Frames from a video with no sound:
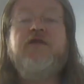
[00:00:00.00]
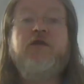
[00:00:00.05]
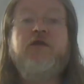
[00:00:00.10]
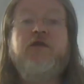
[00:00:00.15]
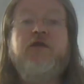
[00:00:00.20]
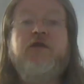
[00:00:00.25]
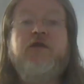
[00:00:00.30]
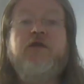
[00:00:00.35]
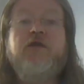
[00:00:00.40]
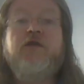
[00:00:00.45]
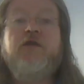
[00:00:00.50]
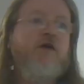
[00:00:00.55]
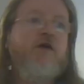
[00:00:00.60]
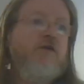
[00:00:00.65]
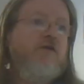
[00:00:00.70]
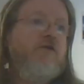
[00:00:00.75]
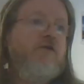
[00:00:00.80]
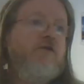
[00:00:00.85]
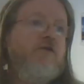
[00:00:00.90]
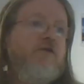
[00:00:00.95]
sent for you
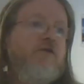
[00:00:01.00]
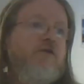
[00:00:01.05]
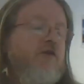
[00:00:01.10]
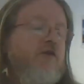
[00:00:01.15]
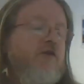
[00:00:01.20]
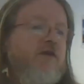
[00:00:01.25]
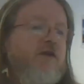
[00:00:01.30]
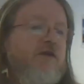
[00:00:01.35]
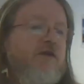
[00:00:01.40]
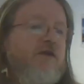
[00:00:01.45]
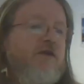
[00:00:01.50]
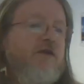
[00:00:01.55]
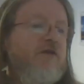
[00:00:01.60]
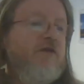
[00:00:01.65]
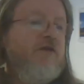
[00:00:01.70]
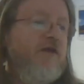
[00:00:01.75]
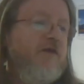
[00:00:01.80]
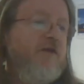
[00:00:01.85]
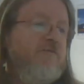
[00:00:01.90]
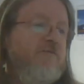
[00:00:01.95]
while you're perfectly
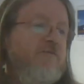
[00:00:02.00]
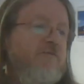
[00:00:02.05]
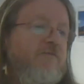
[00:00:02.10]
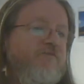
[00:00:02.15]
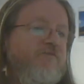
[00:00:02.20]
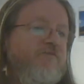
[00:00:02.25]
okay.